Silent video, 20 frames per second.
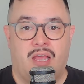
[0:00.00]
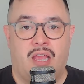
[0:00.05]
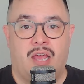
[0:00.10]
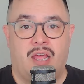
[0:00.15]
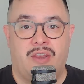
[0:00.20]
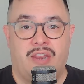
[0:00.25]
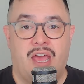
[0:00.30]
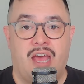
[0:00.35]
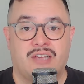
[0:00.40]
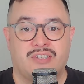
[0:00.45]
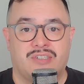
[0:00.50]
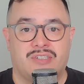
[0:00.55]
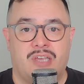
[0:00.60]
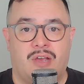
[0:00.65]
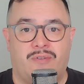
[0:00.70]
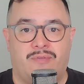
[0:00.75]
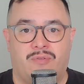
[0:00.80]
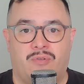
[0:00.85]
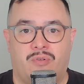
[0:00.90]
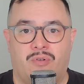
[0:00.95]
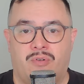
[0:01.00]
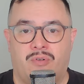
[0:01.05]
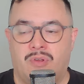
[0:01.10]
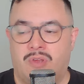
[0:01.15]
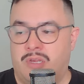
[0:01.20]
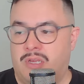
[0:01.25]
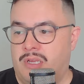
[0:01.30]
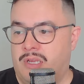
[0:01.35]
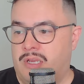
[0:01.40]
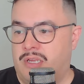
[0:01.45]
Nas is out for
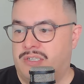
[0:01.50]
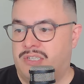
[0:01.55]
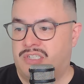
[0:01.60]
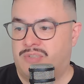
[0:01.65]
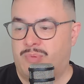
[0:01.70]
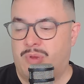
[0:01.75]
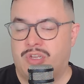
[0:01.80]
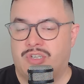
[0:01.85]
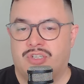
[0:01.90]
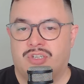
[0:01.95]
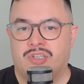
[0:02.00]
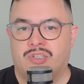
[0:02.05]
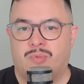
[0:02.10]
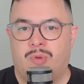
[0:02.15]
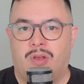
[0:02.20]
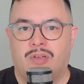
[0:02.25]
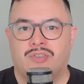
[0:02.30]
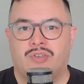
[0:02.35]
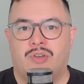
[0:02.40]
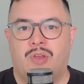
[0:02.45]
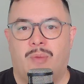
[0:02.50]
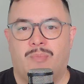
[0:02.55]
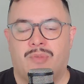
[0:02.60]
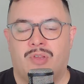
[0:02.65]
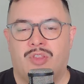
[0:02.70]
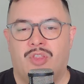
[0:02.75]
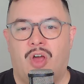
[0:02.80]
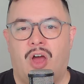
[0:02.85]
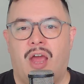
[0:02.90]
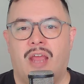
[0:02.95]
suspension as well. So up
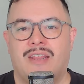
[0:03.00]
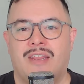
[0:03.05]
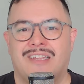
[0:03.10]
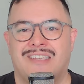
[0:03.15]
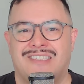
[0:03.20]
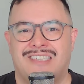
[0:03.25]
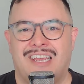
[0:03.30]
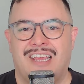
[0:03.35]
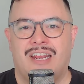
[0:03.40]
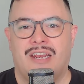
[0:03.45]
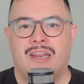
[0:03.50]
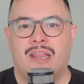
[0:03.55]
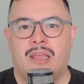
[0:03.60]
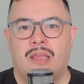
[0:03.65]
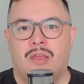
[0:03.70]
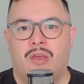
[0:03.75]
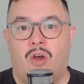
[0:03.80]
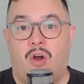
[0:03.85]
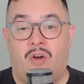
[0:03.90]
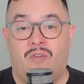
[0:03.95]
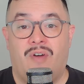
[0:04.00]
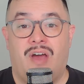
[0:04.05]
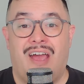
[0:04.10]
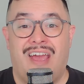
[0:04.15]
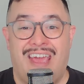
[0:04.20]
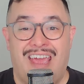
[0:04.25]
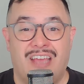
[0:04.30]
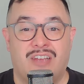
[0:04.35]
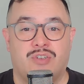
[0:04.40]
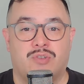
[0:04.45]
to 9 to 10 of
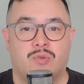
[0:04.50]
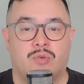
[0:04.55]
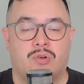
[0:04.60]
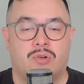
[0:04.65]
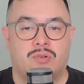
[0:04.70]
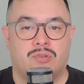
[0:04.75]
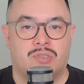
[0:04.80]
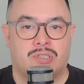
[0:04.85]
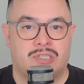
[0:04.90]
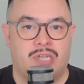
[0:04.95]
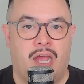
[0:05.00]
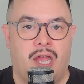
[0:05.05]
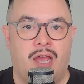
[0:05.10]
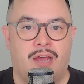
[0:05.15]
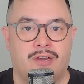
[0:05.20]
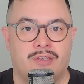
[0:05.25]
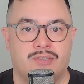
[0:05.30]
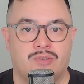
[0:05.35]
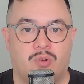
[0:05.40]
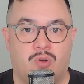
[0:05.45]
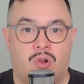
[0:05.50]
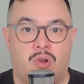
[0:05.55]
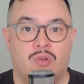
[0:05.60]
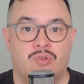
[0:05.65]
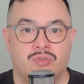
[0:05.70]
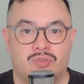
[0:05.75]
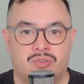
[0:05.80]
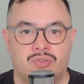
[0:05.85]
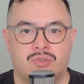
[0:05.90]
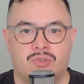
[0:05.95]
our actual starters, or
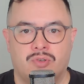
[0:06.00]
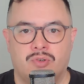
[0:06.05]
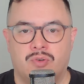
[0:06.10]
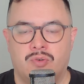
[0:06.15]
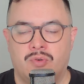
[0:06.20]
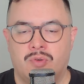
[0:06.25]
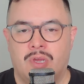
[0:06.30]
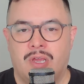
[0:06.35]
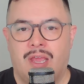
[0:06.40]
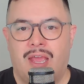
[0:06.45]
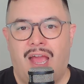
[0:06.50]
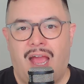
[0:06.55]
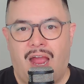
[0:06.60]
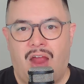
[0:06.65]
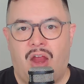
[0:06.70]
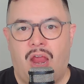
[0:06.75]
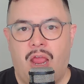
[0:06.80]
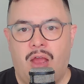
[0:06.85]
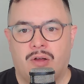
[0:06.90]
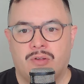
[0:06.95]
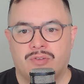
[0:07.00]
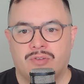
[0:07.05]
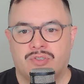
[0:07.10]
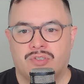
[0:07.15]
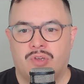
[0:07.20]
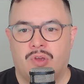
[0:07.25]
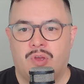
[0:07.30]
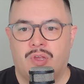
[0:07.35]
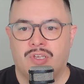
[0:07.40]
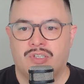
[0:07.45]
close to, are out.
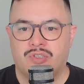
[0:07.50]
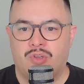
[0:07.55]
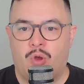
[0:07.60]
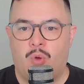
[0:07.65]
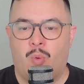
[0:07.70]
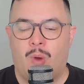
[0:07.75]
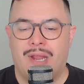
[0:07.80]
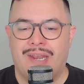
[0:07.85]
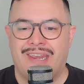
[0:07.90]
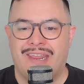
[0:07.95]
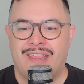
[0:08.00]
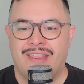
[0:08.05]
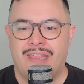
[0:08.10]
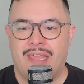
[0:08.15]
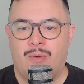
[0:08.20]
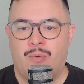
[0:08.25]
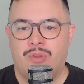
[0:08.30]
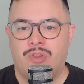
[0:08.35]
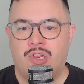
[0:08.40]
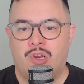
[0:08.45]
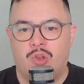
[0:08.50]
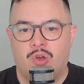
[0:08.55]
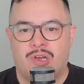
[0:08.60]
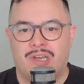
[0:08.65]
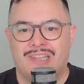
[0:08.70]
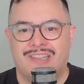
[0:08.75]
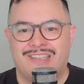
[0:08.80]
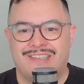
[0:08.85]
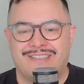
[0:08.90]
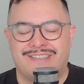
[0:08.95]
So there's no wonder that when you look
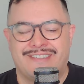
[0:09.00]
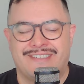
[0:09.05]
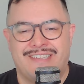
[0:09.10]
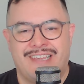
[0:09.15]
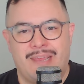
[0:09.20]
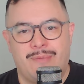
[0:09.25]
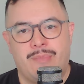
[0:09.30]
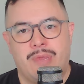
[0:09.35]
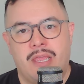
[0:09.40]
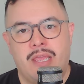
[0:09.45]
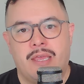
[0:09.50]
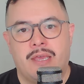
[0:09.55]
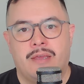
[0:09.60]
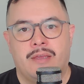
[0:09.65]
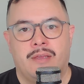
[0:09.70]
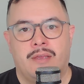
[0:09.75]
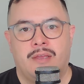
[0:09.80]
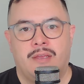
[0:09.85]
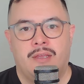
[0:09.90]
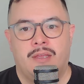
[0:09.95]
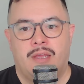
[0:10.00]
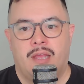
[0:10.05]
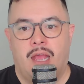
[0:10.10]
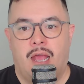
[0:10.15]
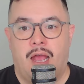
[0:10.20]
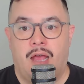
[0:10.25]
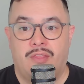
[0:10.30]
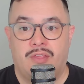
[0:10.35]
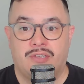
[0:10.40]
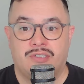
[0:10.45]
at this team here,
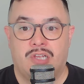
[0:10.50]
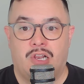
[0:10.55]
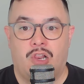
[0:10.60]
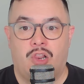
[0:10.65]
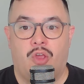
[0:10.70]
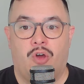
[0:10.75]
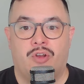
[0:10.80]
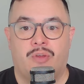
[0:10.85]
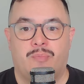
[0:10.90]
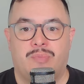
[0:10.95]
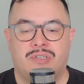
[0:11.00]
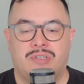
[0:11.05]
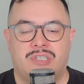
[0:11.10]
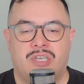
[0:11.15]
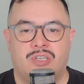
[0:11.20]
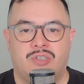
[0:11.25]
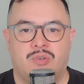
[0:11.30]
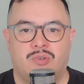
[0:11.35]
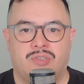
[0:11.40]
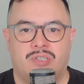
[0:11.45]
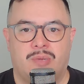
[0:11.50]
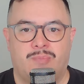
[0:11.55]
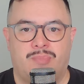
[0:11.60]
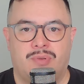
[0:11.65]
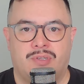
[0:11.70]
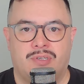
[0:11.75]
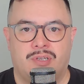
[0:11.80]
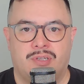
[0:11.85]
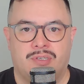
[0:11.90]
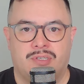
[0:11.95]
there's a lot of potential
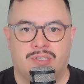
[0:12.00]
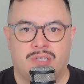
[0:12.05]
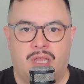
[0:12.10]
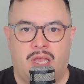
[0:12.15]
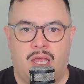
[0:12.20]
debutants